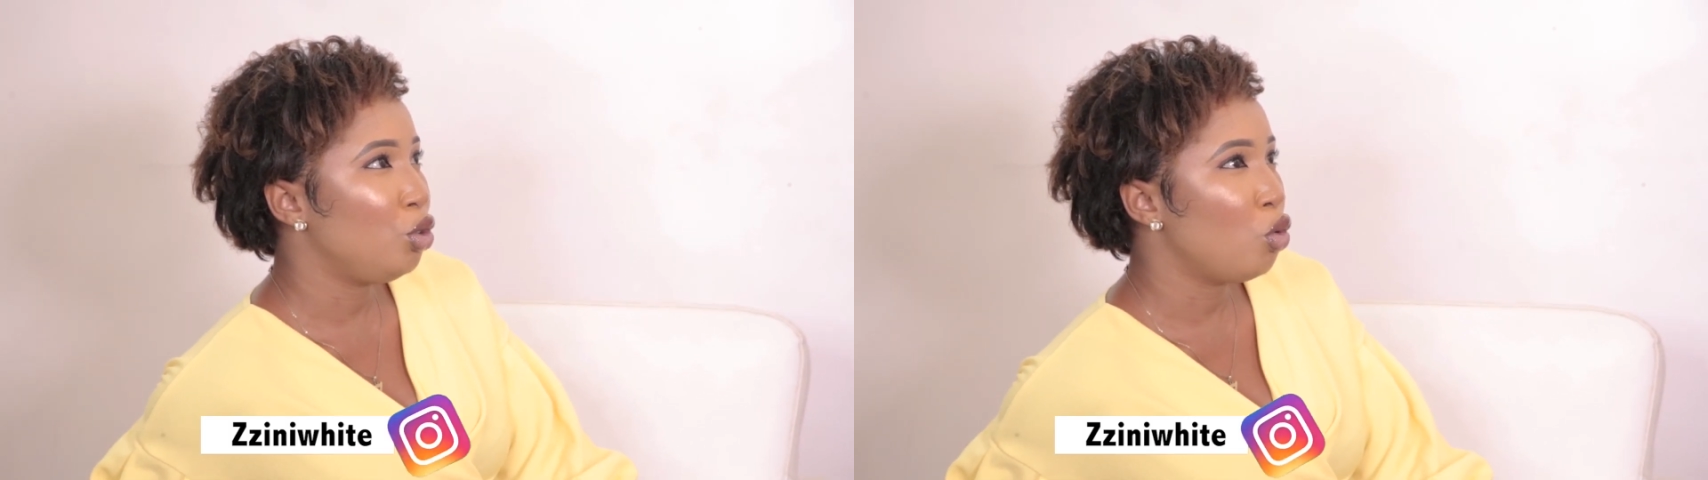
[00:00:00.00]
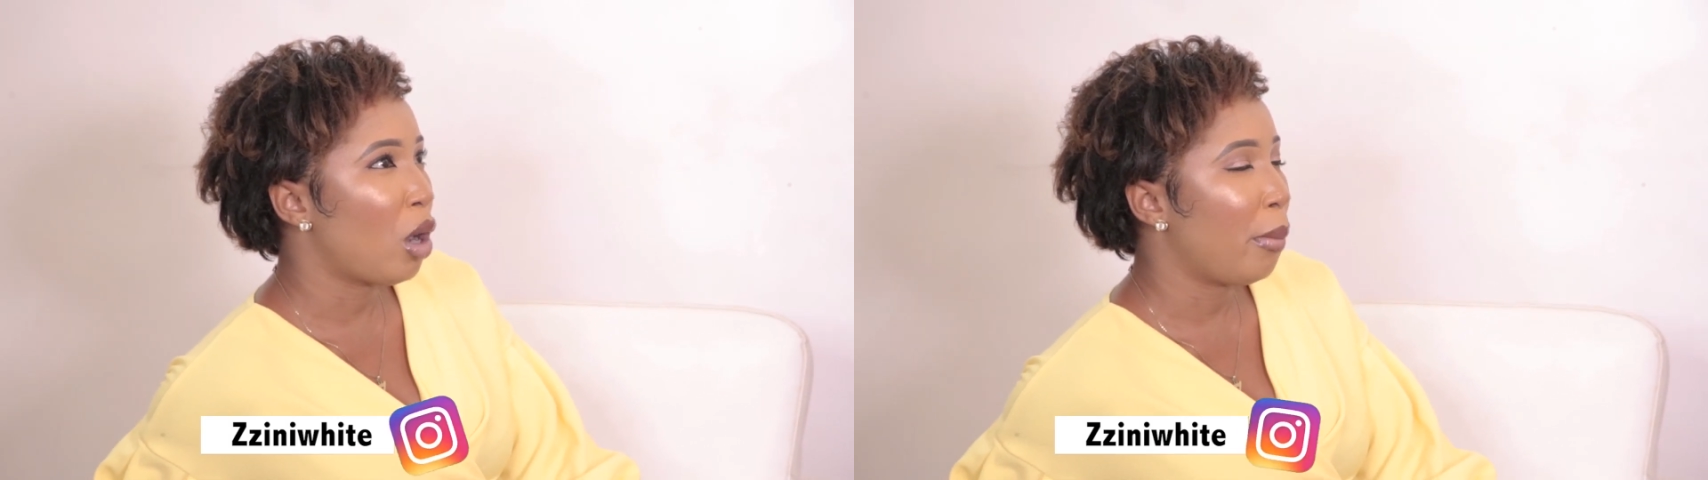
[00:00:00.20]

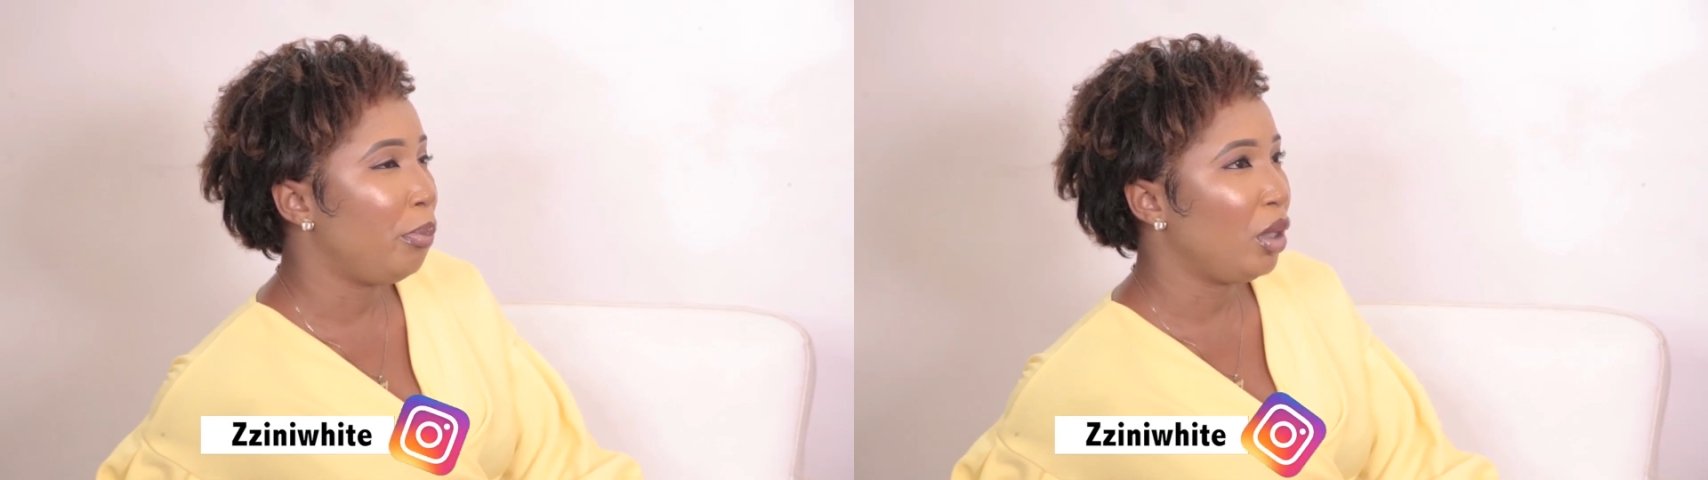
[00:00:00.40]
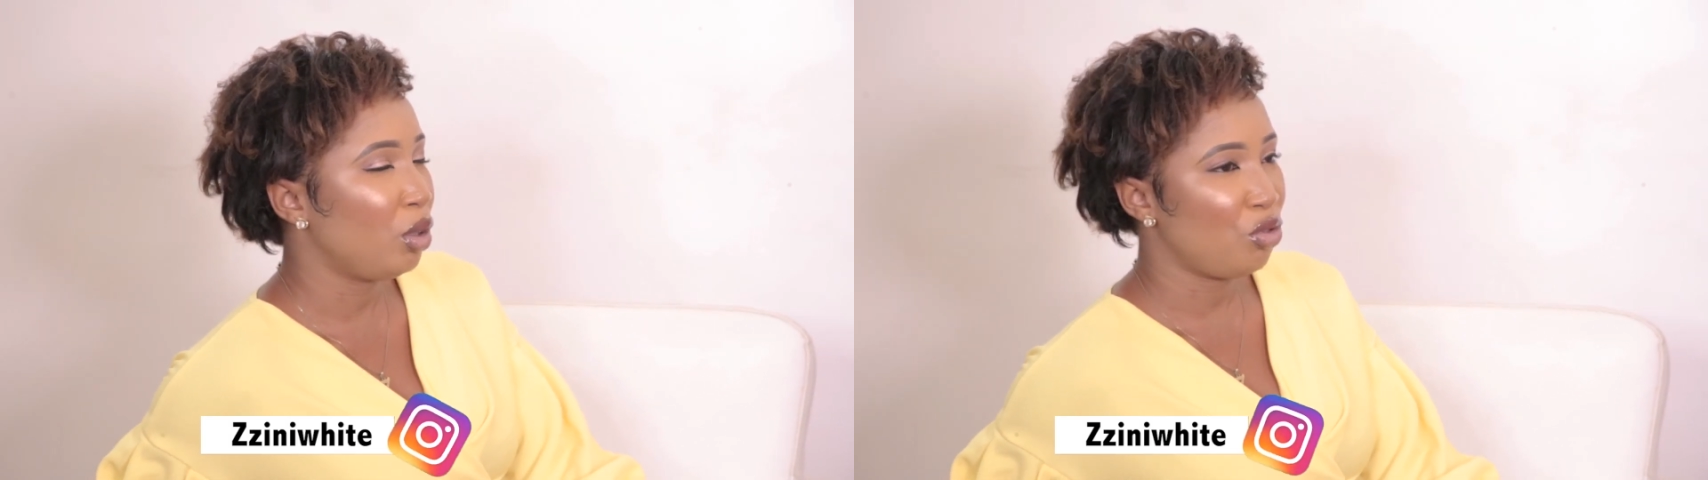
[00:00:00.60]
you are
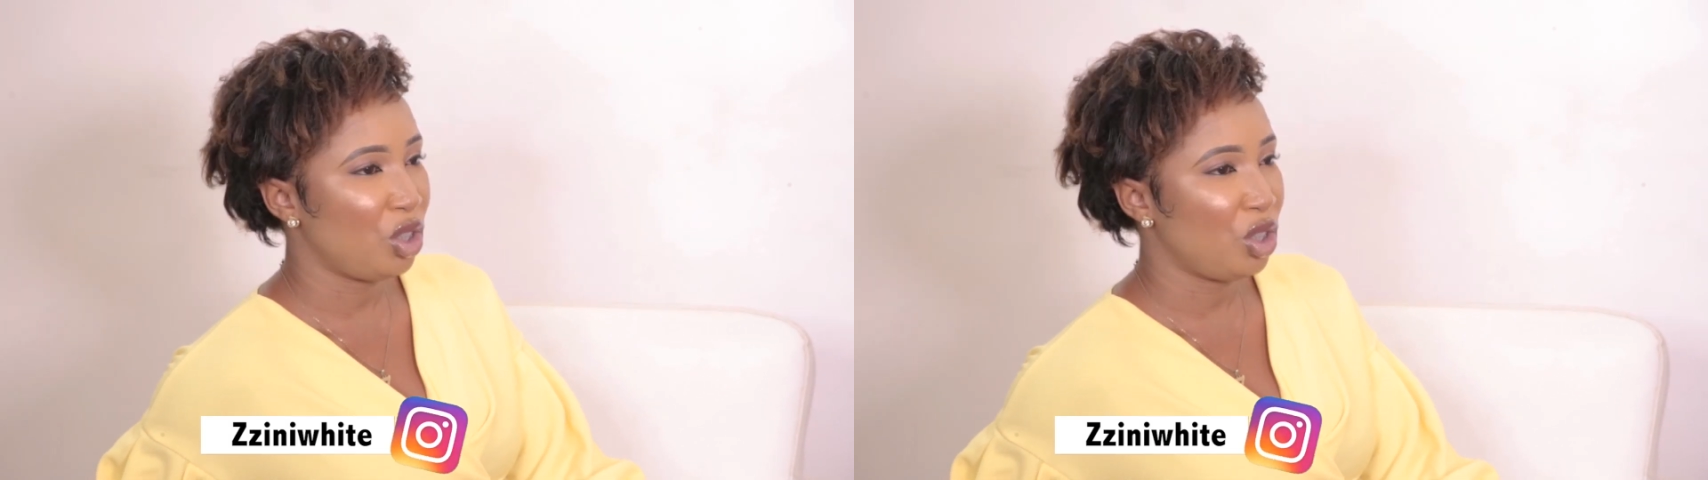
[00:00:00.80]
being